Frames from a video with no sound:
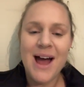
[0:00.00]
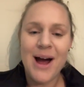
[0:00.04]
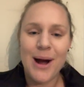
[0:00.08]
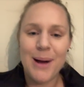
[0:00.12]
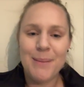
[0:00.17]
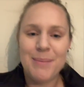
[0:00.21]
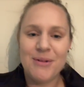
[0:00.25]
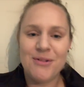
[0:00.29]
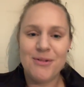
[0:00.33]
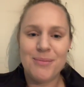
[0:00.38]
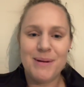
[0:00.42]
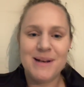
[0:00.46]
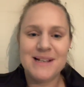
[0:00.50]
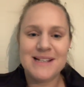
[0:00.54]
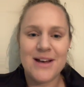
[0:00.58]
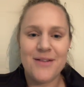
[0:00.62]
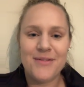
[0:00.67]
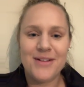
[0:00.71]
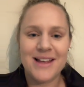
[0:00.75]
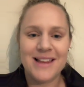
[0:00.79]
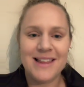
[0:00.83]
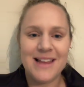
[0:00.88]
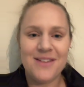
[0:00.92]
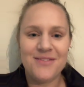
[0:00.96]
Hope everybody's
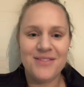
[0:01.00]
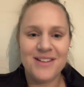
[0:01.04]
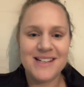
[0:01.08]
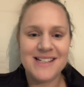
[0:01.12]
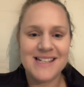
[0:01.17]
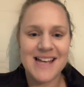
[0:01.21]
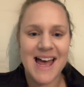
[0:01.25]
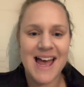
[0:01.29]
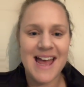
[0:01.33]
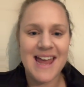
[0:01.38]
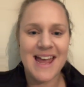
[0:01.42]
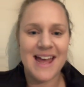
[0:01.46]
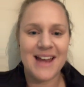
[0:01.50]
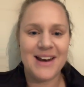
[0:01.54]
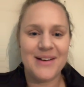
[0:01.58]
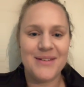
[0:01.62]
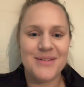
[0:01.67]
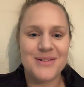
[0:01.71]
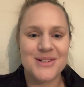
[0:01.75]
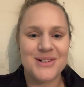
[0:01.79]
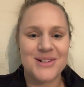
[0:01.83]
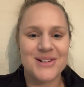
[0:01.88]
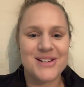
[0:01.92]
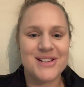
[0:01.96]
having a lovely day, and I
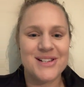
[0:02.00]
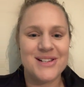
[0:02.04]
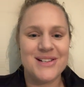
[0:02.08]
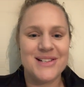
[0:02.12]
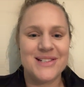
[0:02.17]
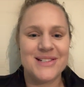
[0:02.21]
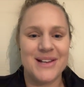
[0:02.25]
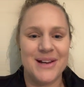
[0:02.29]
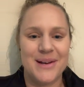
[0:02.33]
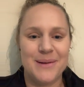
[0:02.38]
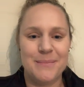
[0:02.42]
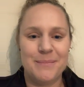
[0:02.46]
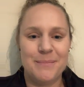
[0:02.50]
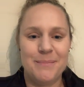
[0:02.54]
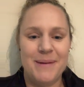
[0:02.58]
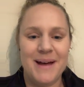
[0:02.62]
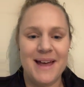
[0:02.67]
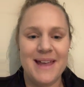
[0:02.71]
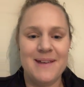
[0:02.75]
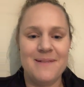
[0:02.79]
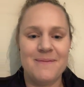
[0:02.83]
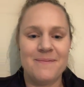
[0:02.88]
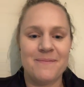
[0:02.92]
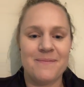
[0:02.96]
will talk to you soon.
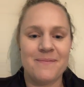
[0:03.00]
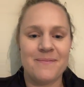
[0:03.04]
Bye.